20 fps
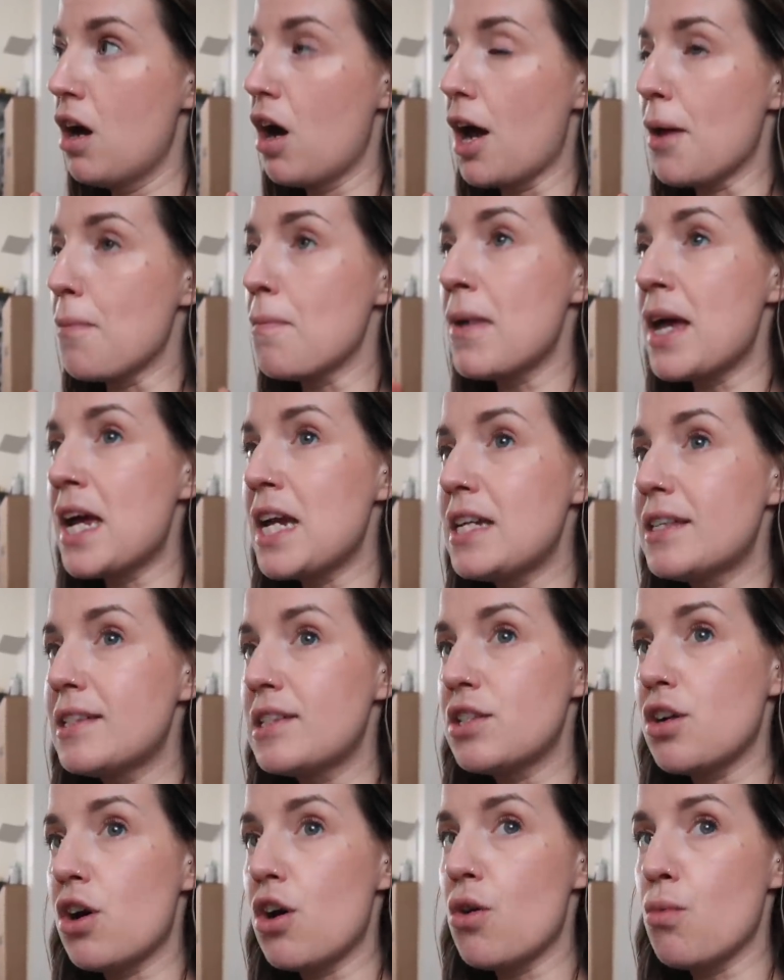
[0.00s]
I may
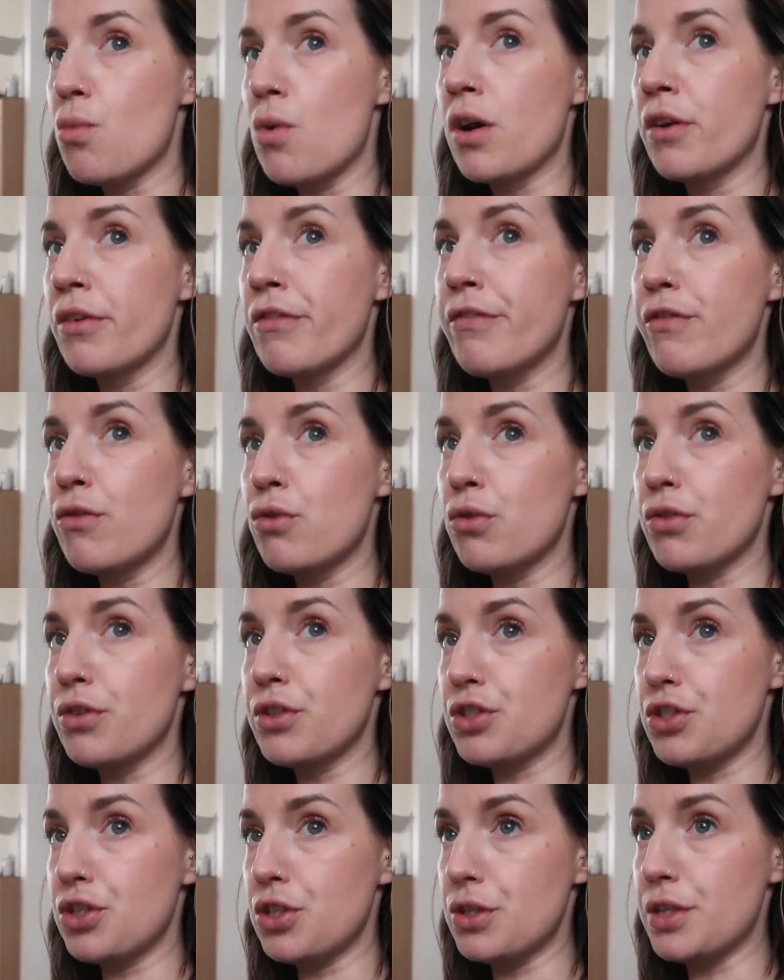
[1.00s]
start one for
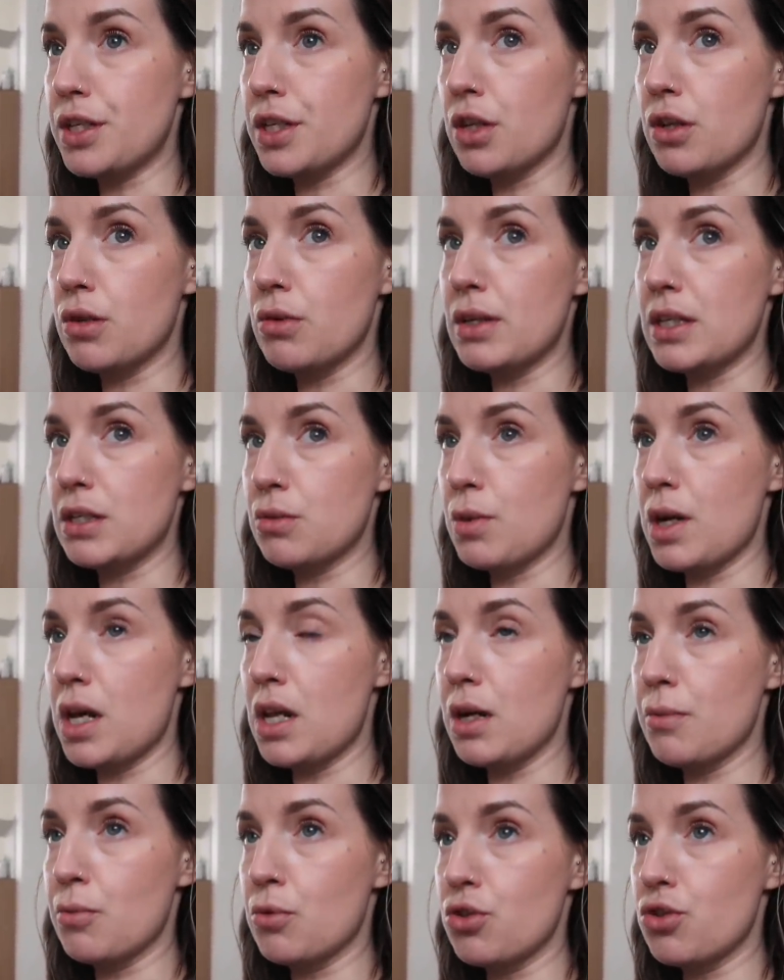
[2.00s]
the studio as
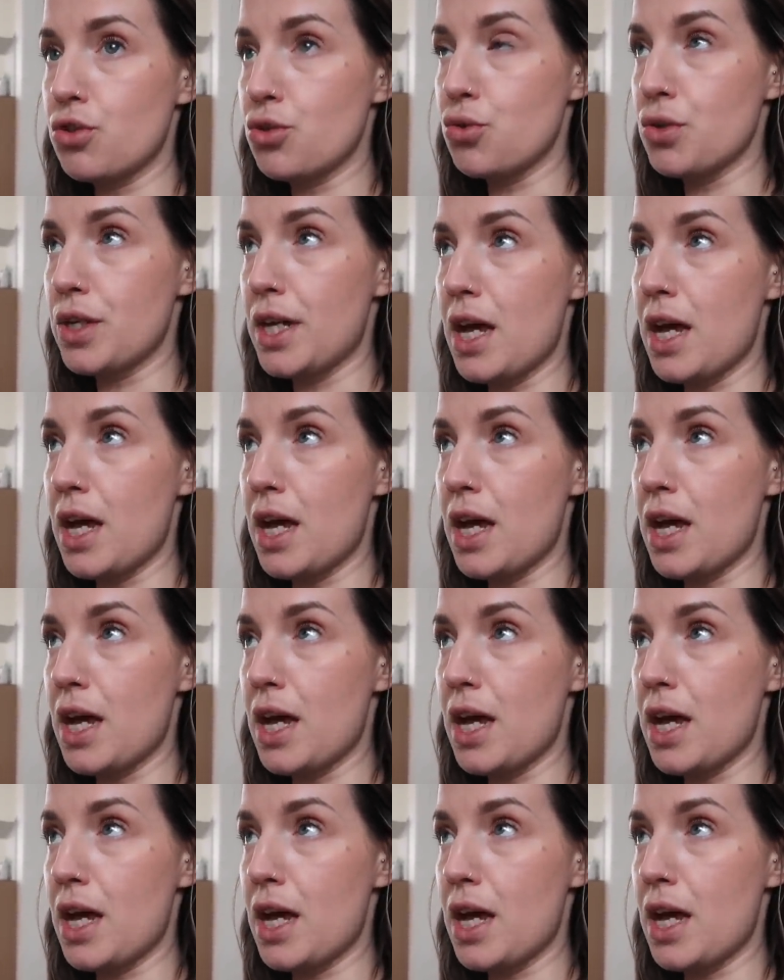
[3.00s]
well, I'm not sure